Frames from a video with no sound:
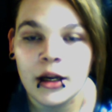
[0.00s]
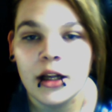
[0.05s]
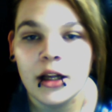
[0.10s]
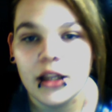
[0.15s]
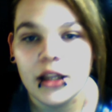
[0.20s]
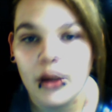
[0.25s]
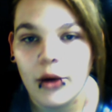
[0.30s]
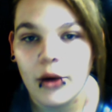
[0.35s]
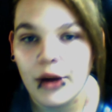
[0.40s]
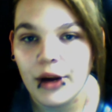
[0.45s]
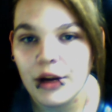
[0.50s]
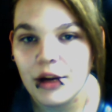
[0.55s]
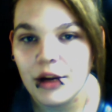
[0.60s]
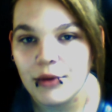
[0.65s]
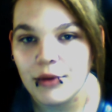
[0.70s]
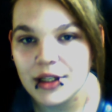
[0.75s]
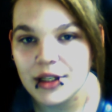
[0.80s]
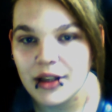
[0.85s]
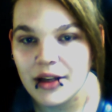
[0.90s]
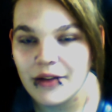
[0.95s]
lowering your
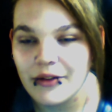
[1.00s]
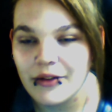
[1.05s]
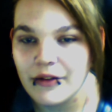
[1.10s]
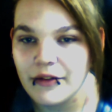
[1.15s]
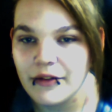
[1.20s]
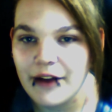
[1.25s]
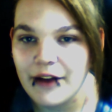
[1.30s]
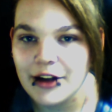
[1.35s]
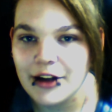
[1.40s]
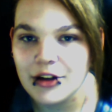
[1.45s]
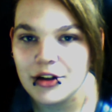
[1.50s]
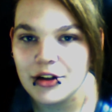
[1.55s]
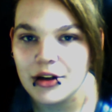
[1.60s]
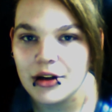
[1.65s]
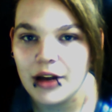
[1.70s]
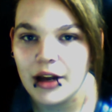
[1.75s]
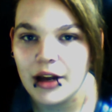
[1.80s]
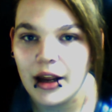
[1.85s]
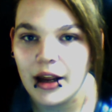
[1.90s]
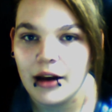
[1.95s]
risk of
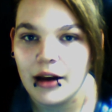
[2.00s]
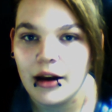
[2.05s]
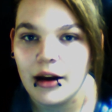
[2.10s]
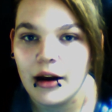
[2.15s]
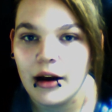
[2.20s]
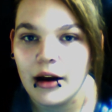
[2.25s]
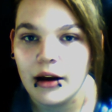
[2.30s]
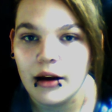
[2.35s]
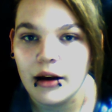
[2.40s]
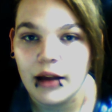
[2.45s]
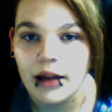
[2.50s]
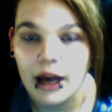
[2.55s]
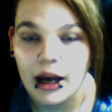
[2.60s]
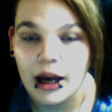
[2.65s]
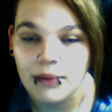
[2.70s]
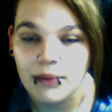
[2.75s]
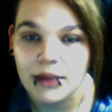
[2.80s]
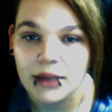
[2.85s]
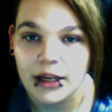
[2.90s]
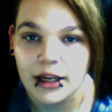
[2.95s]
infection and
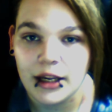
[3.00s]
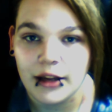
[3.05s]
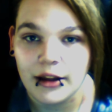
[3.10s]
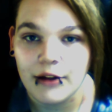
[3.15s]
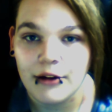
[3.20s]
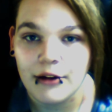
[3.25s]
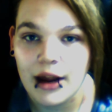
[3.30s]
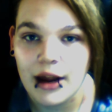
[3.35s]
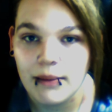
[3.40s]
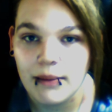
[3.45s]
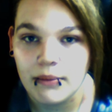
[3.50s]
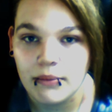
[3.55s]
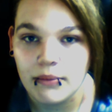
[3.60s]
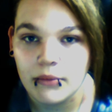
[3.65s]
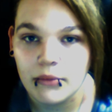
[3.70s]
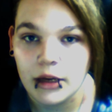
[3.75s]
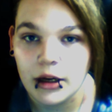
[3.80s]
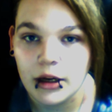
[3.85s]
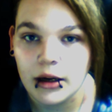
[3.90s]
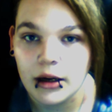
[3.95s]
help the healing rate
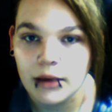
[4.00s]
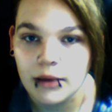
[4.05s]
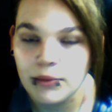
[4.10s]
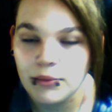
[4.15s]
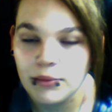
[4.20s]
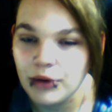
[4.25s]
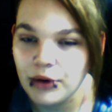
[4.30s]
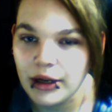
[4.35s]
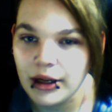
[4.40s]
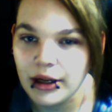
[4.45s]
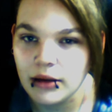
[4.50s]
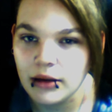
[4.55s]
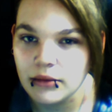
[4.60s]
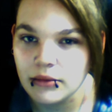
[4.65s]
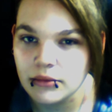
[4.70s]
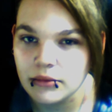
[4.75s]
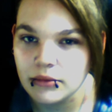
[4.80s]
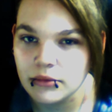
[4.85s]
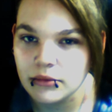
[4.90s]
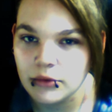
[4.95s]
pretty
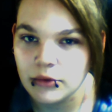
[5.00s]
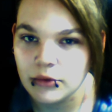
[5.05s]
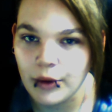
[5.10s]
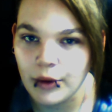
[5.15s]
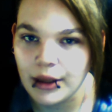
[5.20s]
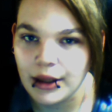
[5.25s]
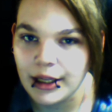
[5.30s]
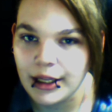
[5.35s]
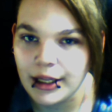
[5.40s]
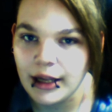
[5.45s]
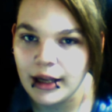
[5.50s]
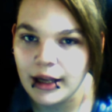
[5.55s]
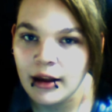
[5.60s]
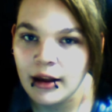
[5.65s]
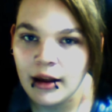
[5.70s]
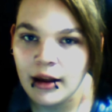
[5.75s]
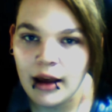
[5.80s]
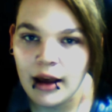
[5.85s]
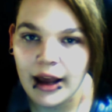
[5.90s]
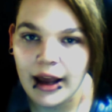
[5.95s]
quickly,
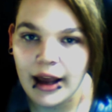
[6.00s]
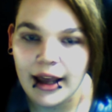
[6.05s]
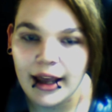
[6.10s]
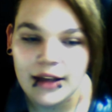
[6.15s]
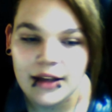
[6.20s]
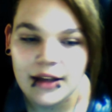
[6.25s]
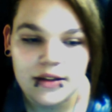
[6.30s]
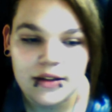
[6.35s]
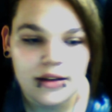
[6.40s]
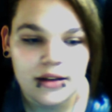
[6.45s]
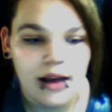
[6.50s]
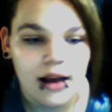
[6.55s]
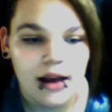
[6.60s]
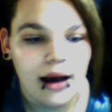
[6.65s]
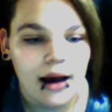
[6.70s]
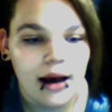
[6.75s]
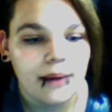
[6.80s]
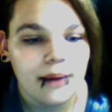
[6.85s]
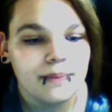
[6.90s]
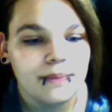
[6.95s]
I guess.
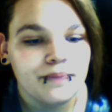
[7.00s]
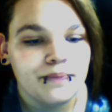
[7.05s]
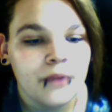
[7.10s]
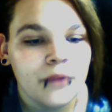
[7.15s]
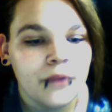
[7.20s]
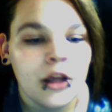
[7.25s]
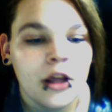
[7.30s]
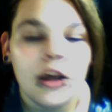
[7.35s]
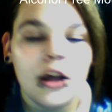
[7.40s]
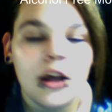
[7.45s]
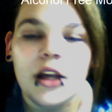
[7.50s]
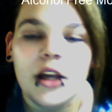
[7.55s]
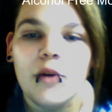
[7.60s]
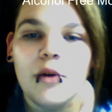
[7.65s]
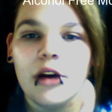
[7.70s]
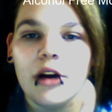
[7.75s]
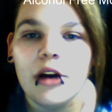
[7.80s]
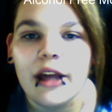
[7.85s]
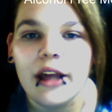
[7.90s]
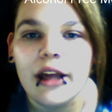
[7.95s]
You
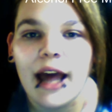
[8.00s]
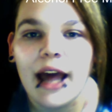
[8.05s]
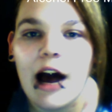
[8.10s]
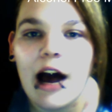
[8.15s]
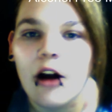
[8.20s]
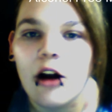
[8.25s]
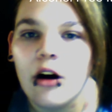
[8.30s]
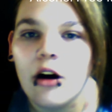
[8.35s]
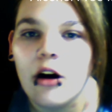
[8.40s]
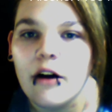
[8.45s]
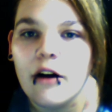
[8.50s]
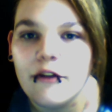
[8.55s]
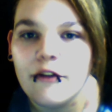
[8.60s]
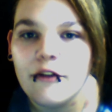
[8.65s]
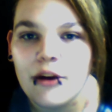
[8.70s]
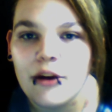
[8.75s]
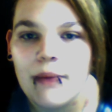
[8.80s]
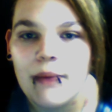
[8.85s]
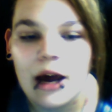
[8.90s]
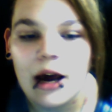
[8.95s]
want to get
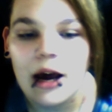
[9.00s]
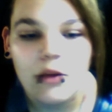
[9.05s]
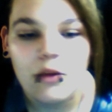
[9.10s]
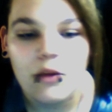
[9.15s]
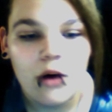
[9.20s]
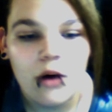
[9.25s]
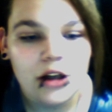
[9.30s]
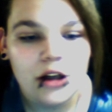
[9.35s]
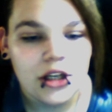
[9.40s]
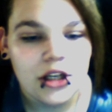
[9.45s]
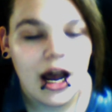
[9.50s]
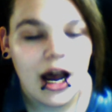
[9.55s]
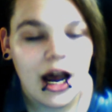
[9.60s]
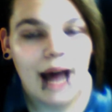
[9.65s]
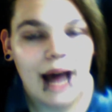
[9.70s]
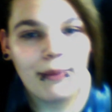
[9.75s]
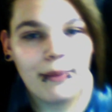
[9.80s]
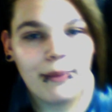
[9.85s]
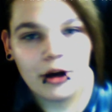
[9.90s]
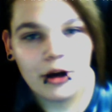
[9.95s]
alcohol-free mouthwash.
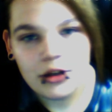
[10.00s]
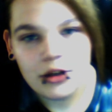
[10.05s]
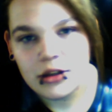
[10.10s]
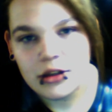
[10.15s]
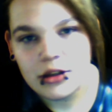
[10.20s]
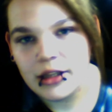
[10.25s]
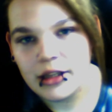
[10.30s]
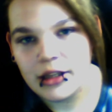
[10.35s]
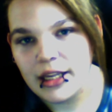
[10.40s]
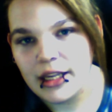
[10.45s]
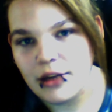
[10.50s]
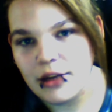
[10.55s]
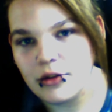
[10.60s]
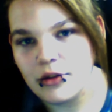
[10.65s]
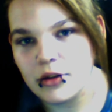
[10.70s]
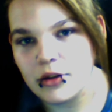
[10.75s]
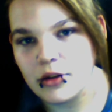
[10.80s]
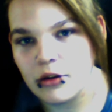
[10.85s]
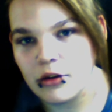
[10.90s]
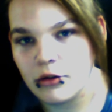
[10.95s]
I personally
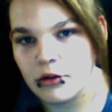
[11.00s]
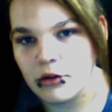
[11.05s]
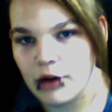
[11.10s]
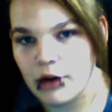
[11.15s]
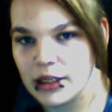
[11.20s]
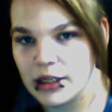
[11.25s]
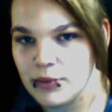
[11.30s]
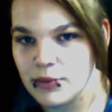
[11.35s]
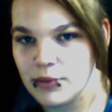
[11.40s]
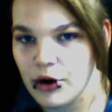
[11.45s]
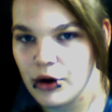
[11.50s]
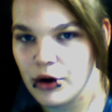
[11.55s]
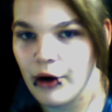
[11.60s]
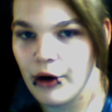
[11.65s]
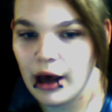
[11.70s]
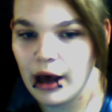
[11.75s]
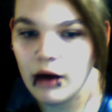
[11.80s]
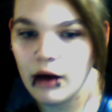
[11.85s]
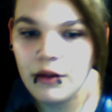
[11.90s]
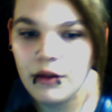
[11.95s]
use Crest Pro
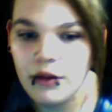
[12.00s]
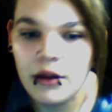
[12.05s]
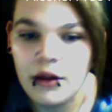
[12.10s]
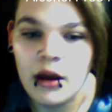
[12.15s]
Health.